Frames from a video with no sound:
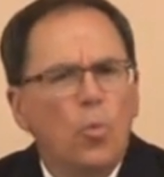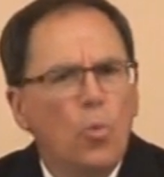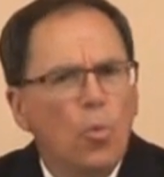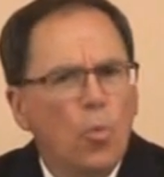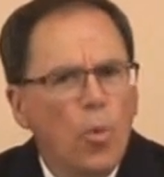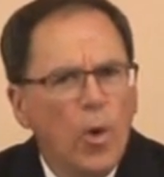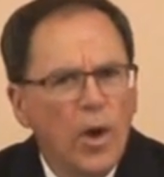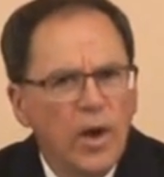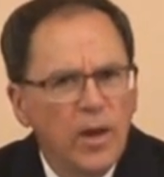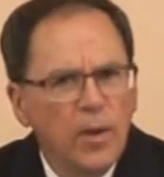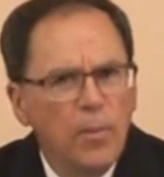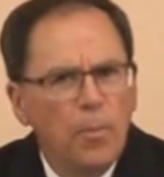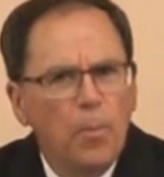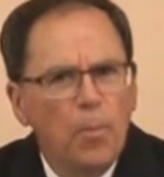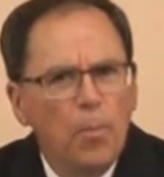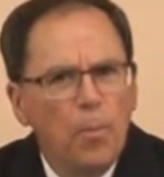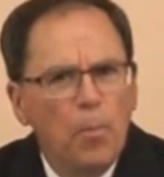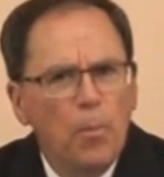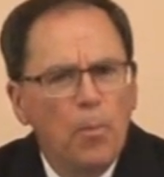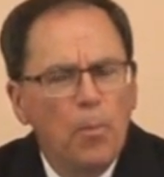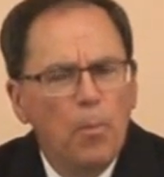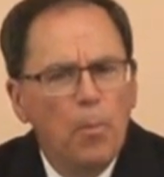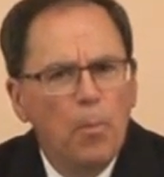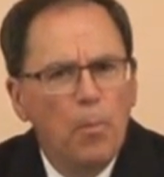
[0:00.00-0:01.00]
What a
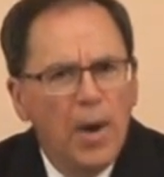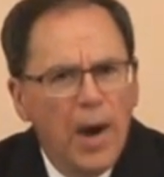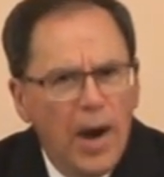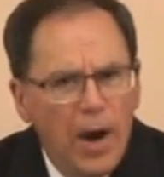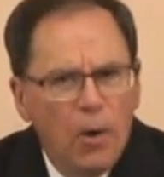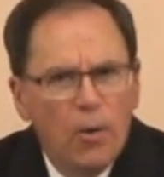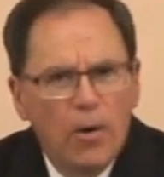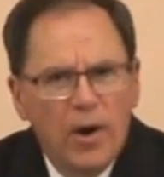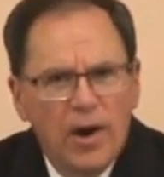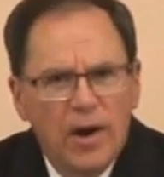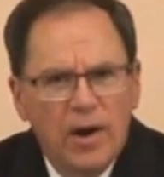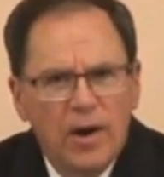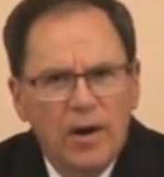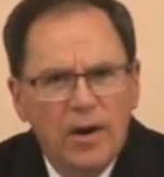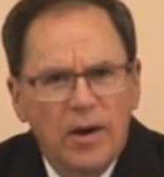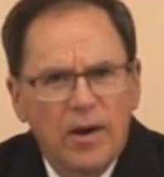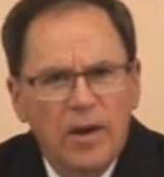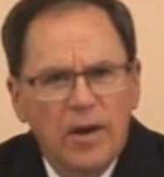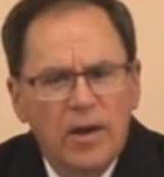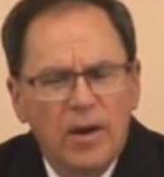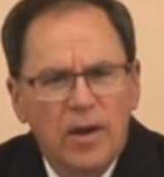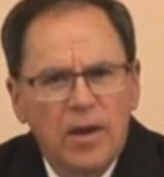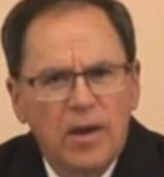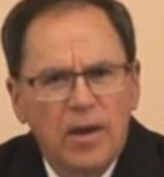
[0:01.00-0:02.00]
power,
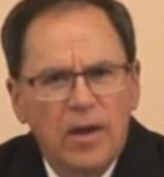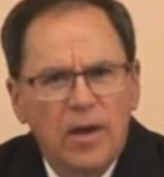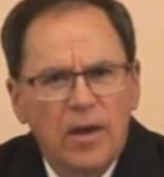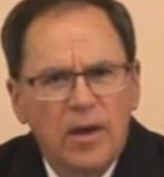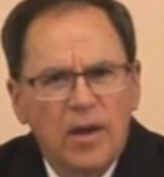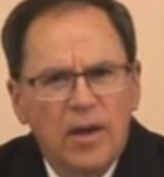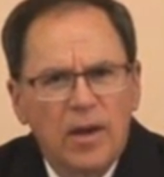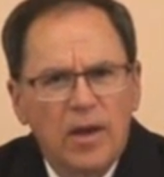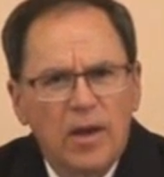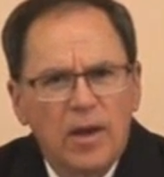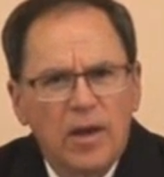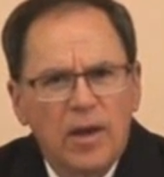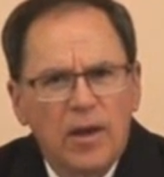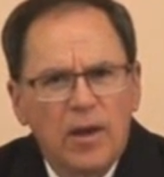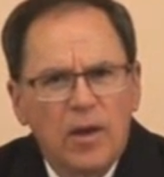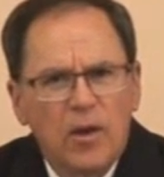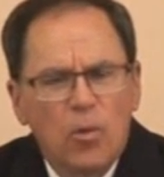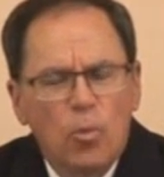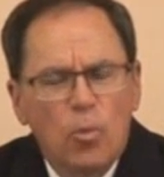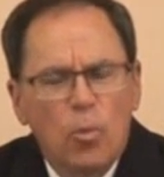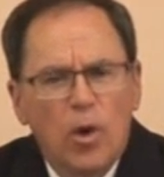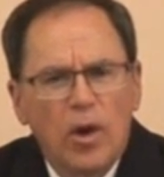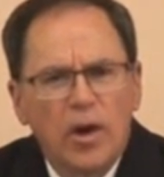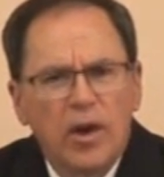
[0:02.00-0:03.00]

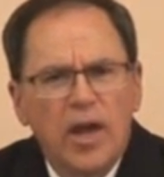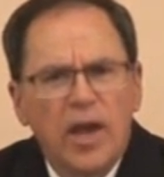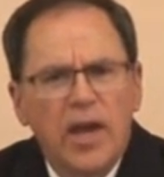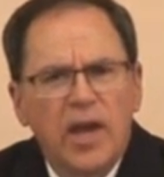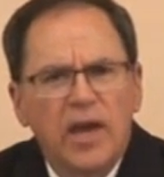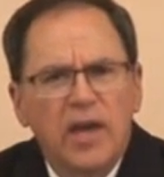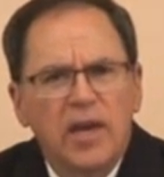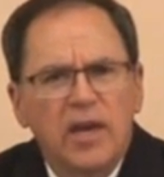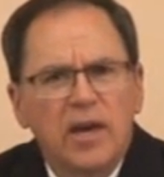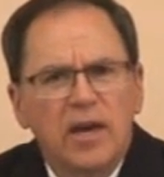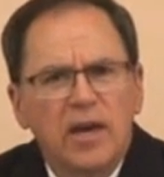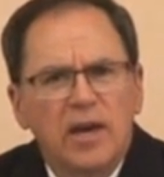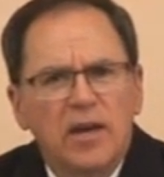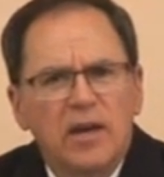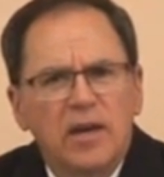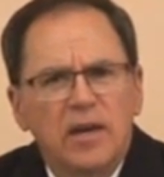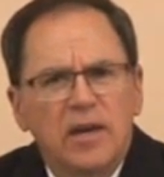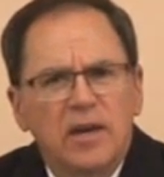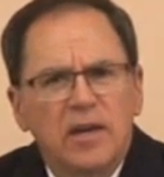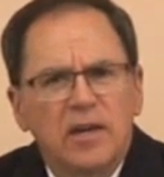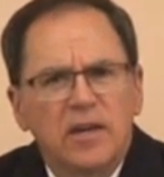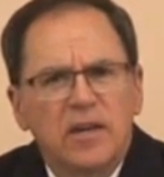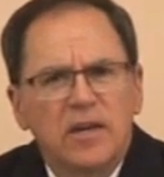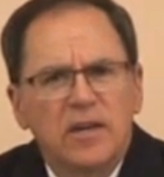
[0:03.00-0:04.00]
what a
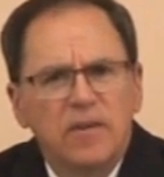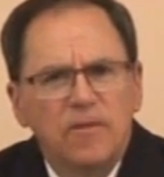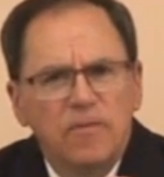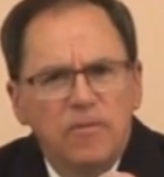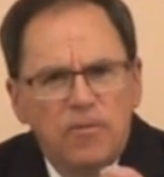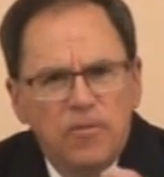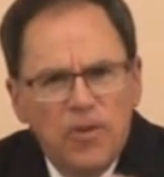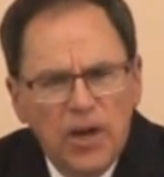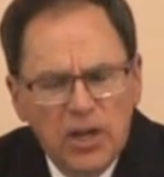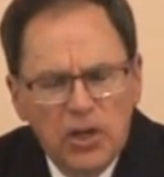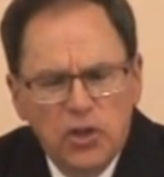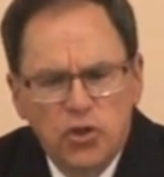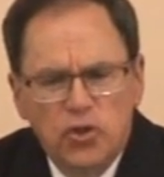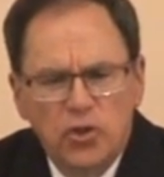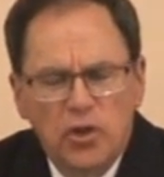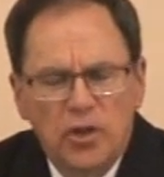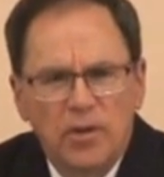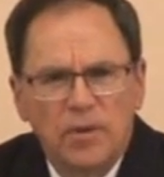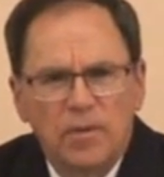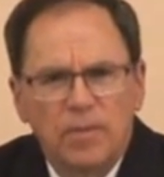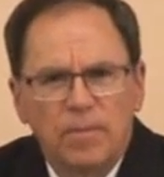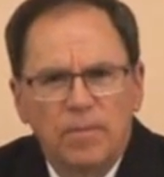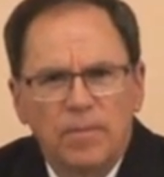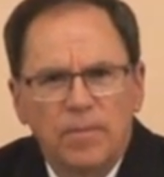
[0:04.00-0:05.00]
conviction
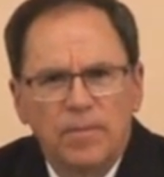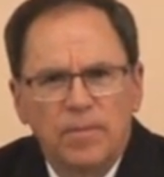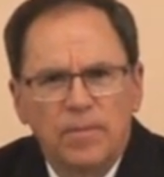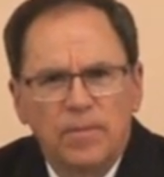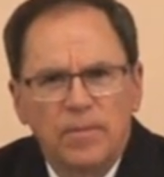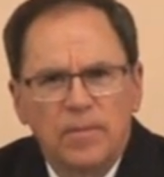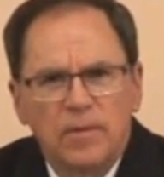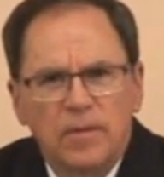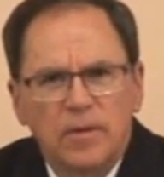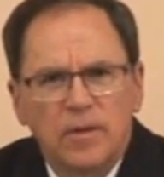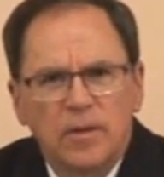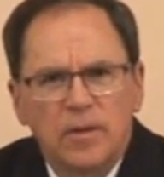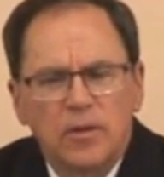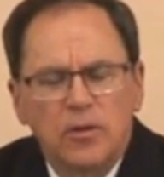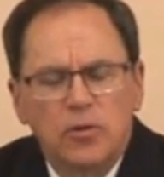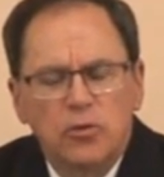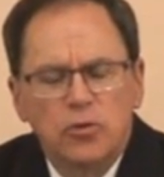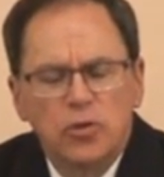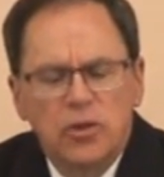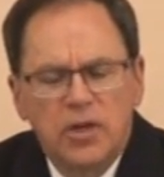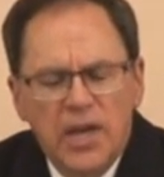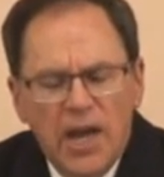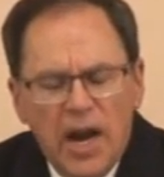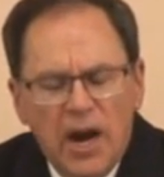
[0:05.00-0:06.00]

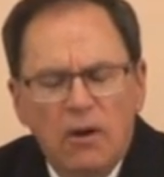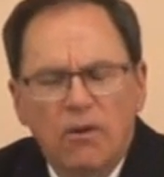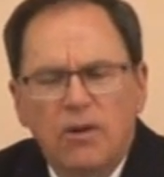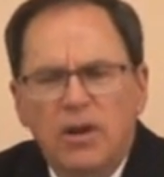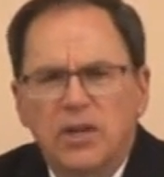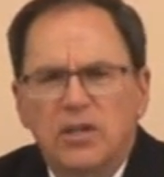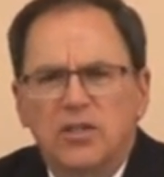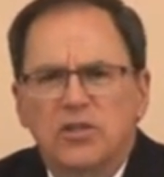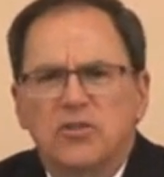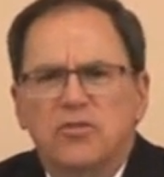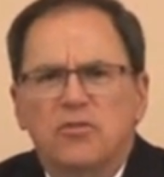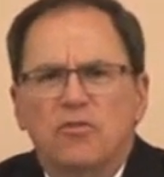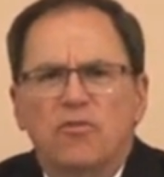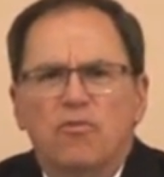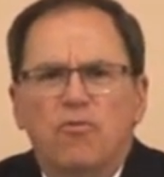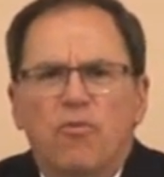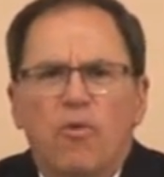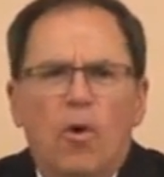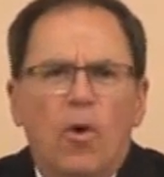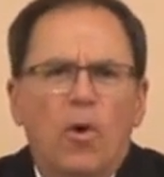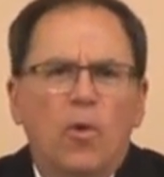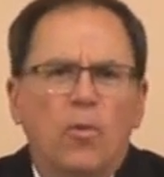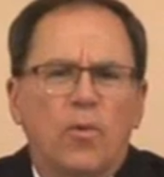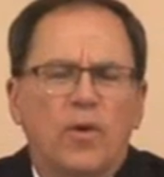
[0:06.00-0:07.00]
to carry us
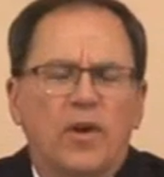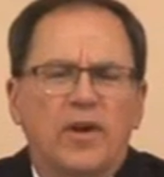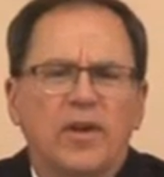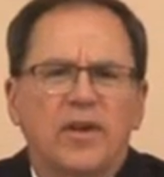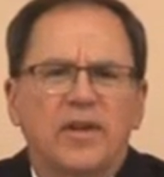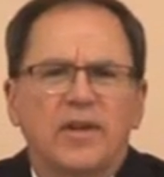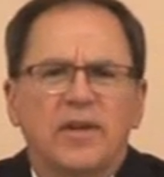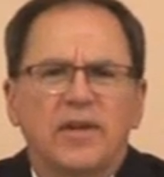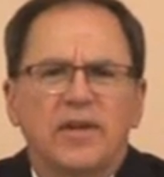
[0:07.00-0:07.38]
forward